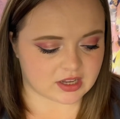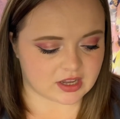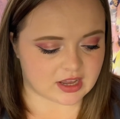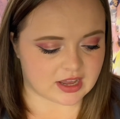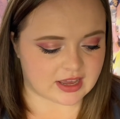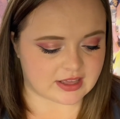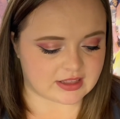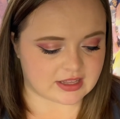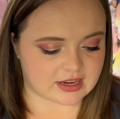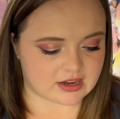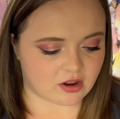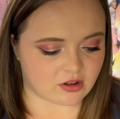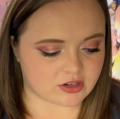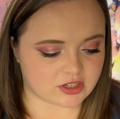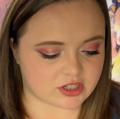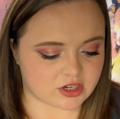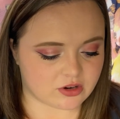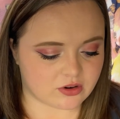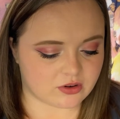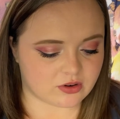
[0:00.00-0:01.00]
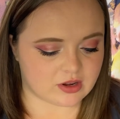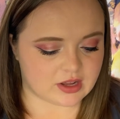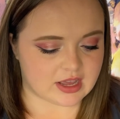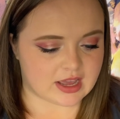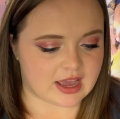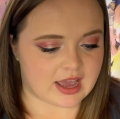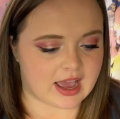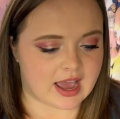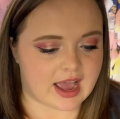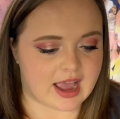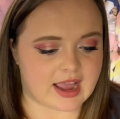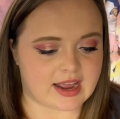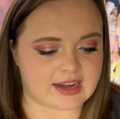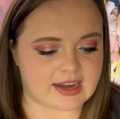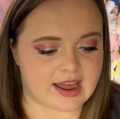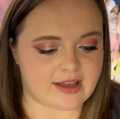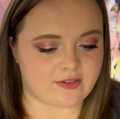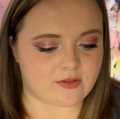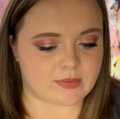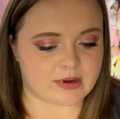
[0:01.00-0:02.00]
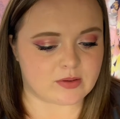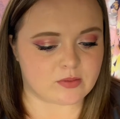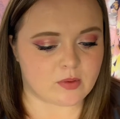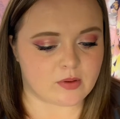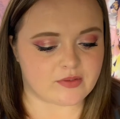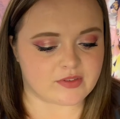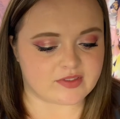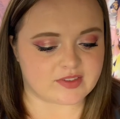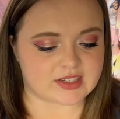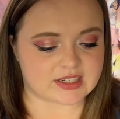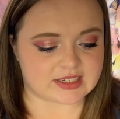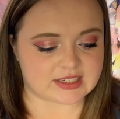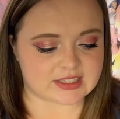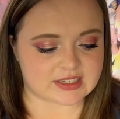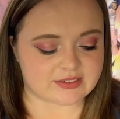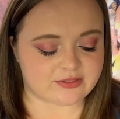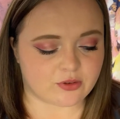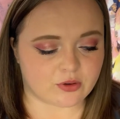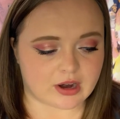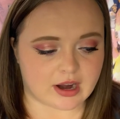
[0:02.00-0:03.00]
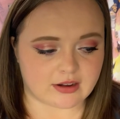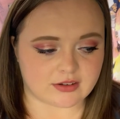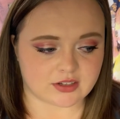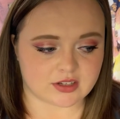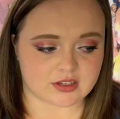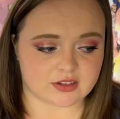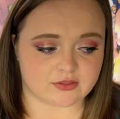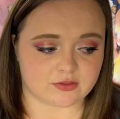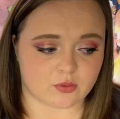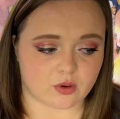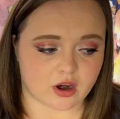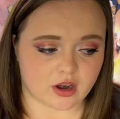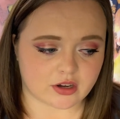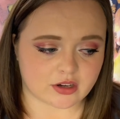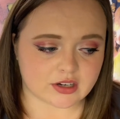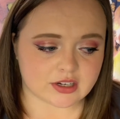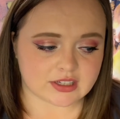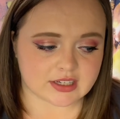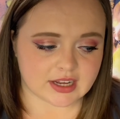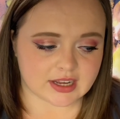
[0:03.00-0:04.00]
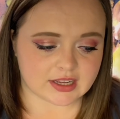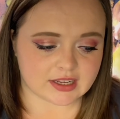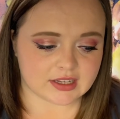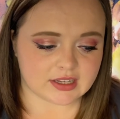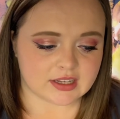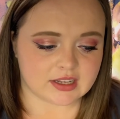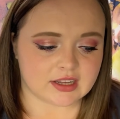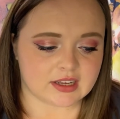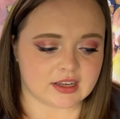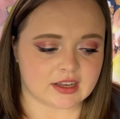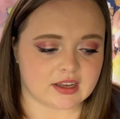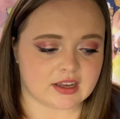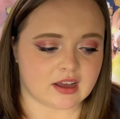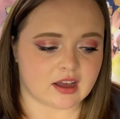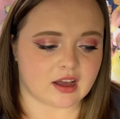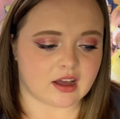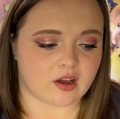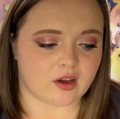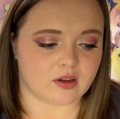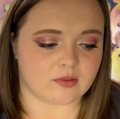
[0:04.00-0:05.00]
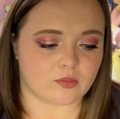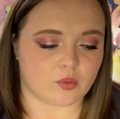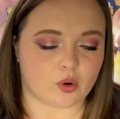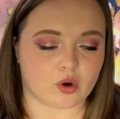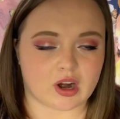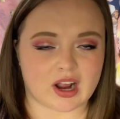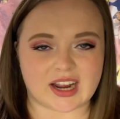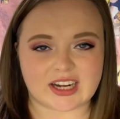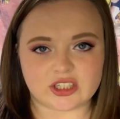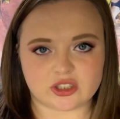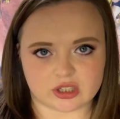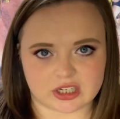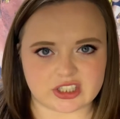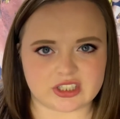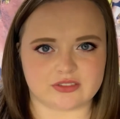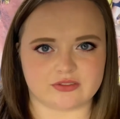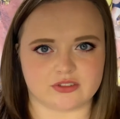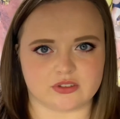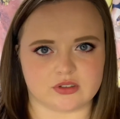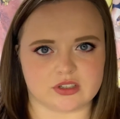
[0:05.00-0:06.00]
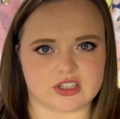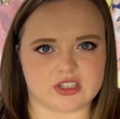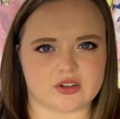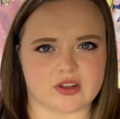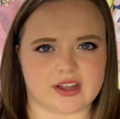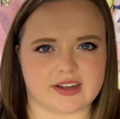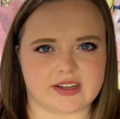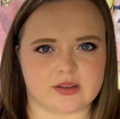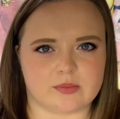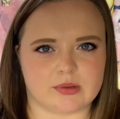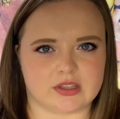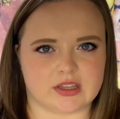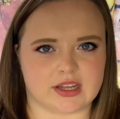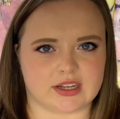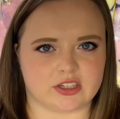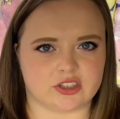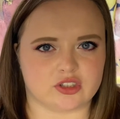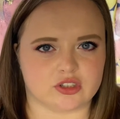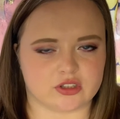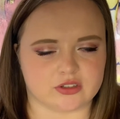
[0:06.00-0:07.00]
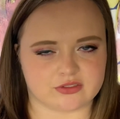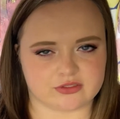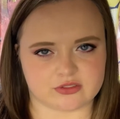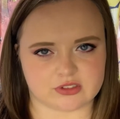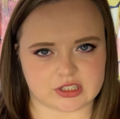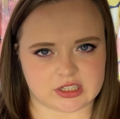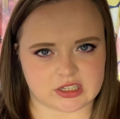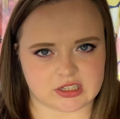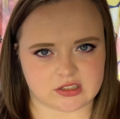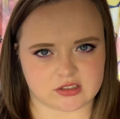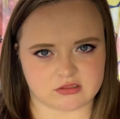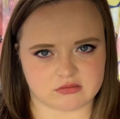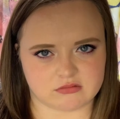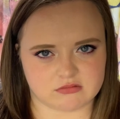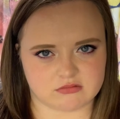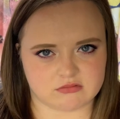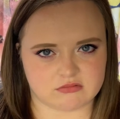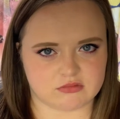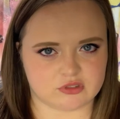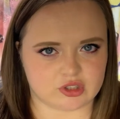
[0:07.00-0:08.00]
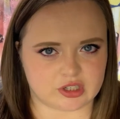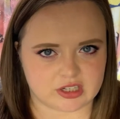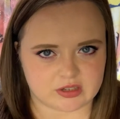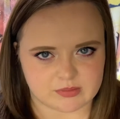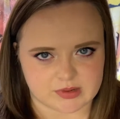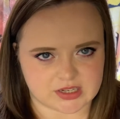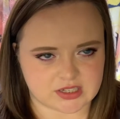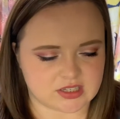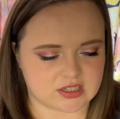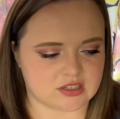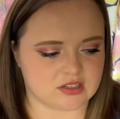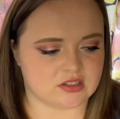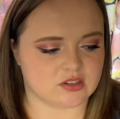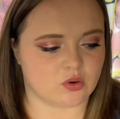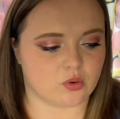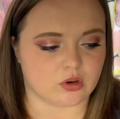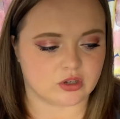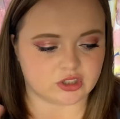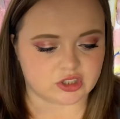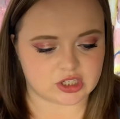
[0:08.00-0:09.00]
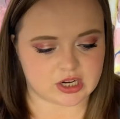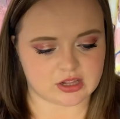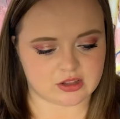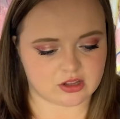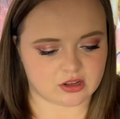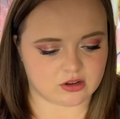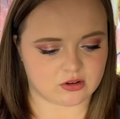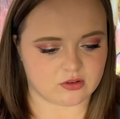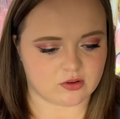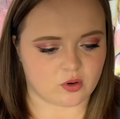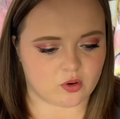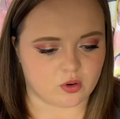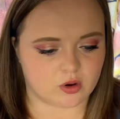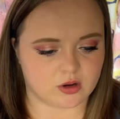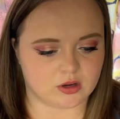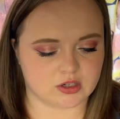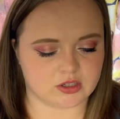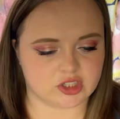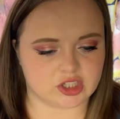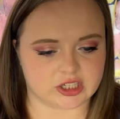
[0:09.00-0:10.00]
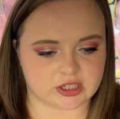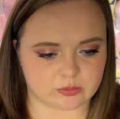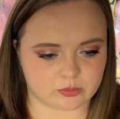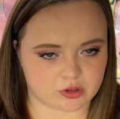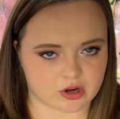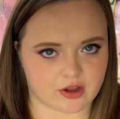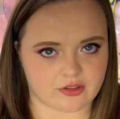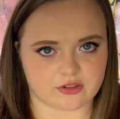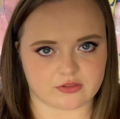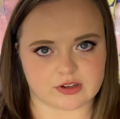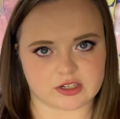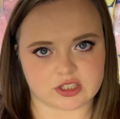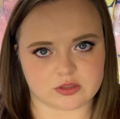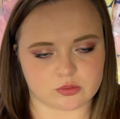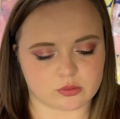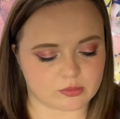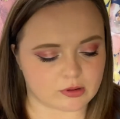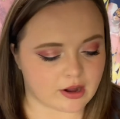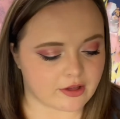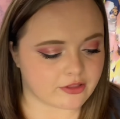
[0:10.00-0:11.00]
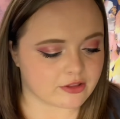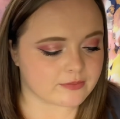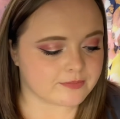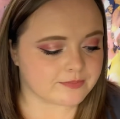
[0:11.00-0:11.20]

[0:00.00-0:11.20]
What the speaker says: And then also I had to have a minimum of 64 ounces of water a day, or hydration fluids. So that could be like sugar-free drink mixes, or Jello, or chicken broth, or vegetable broth.